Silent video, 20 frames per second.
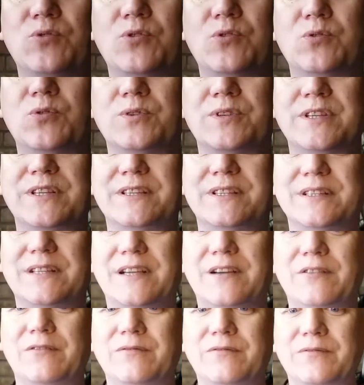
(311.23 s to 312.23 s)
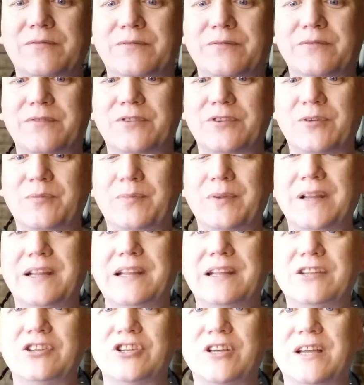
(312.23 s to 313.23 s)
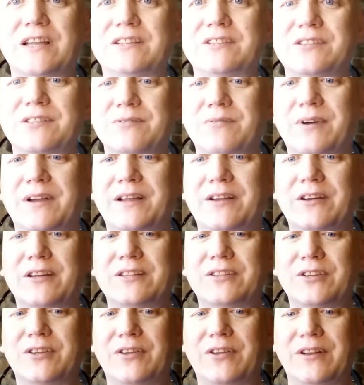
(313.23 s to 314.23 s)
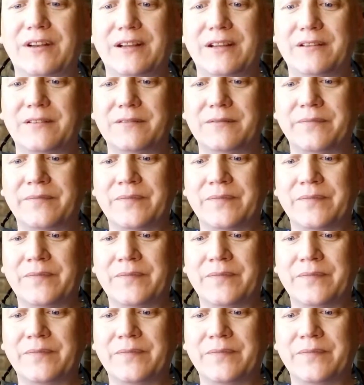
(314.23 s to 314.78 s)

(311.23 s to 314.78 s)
course itself completely changed the way I turn now,